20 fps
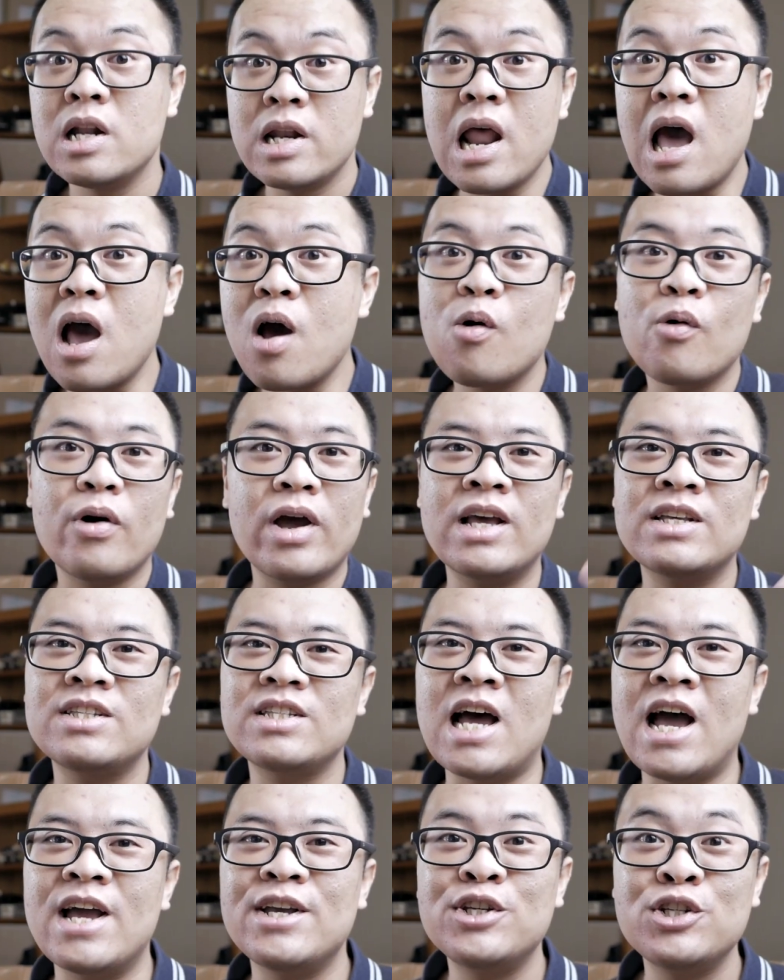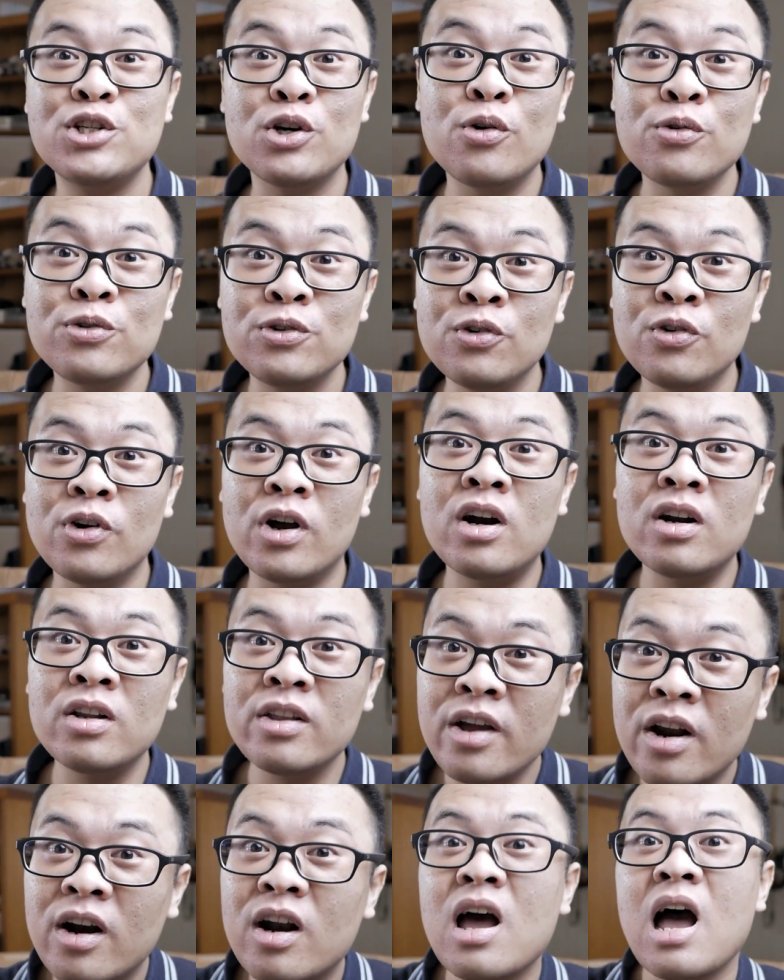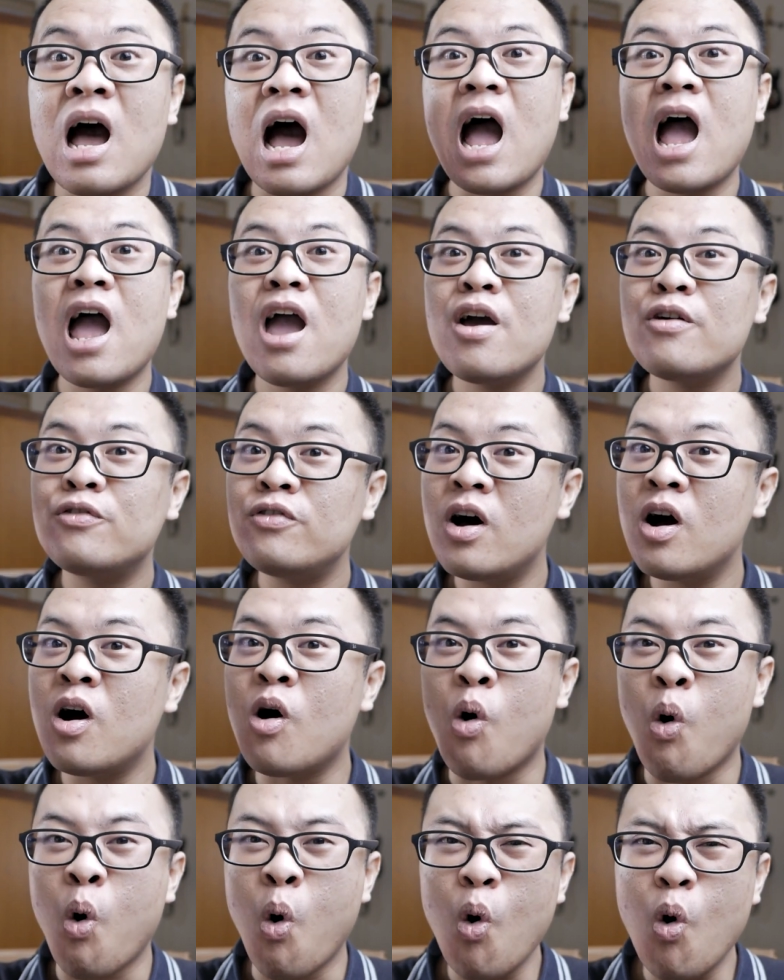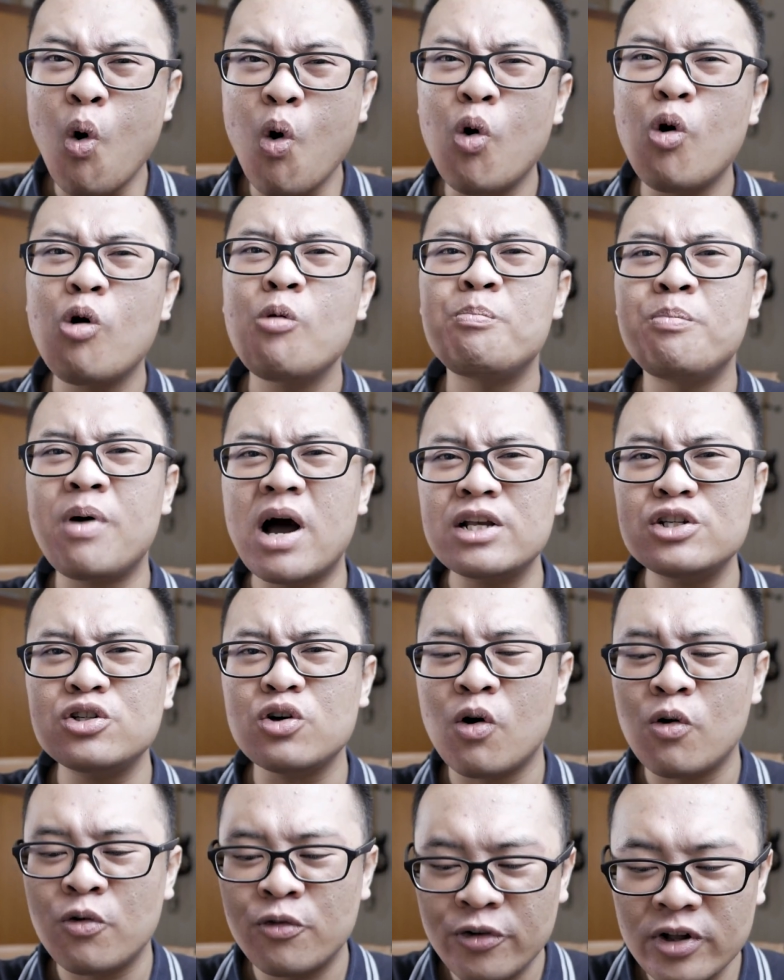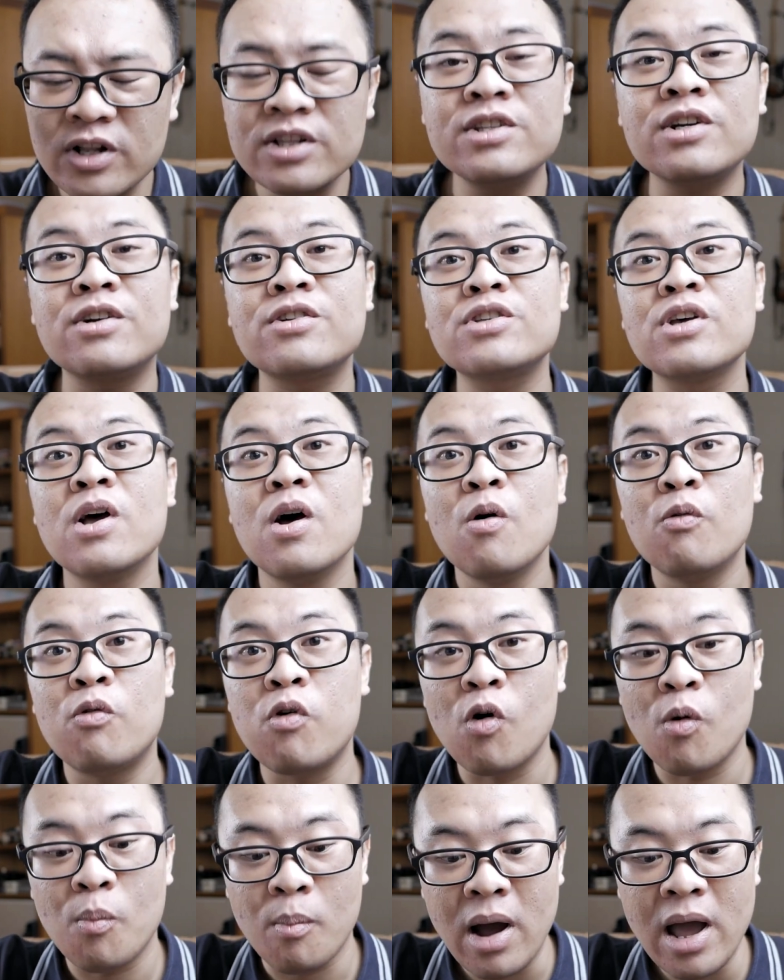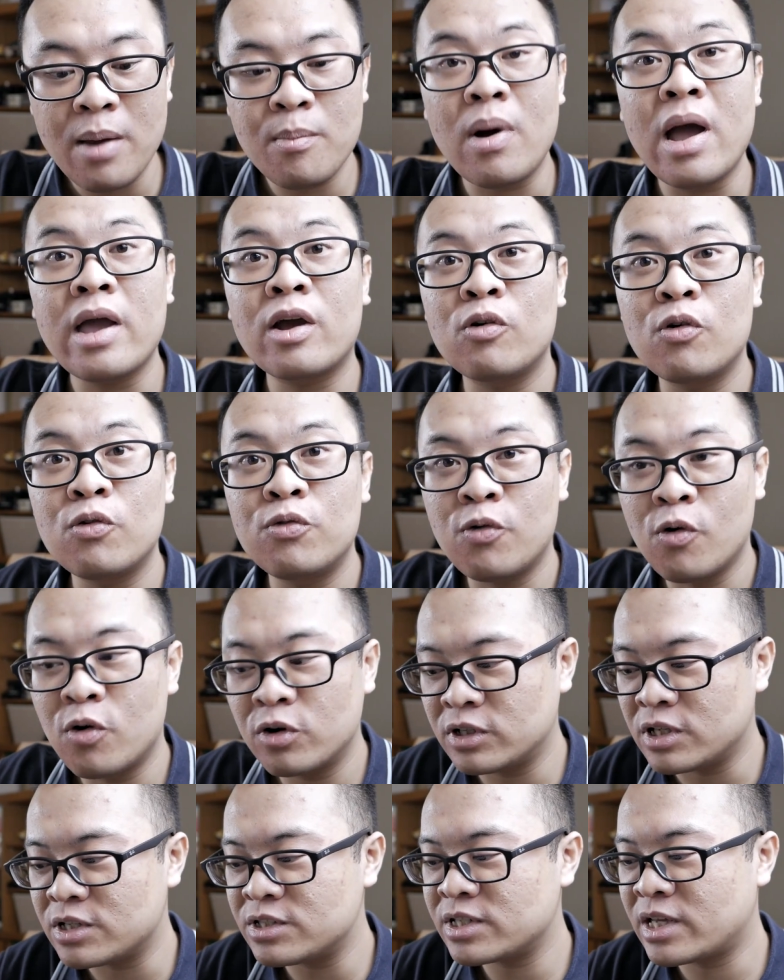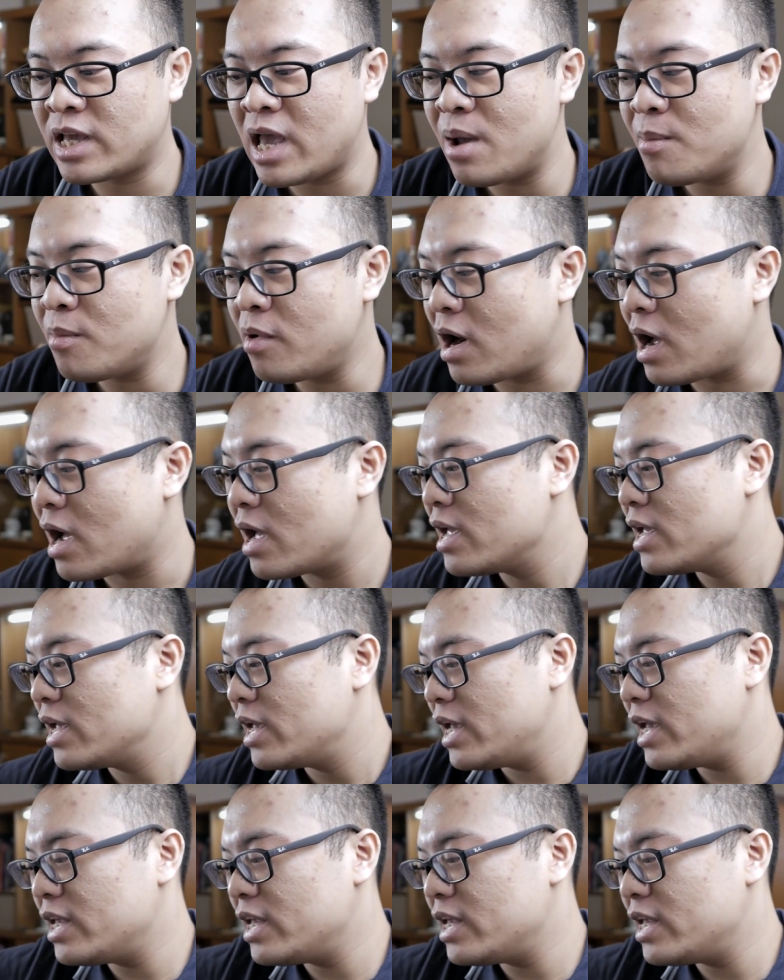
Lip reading: Now, as I showed you earlier, I have a whole bunch of filters for my Micro Four Thirds camera,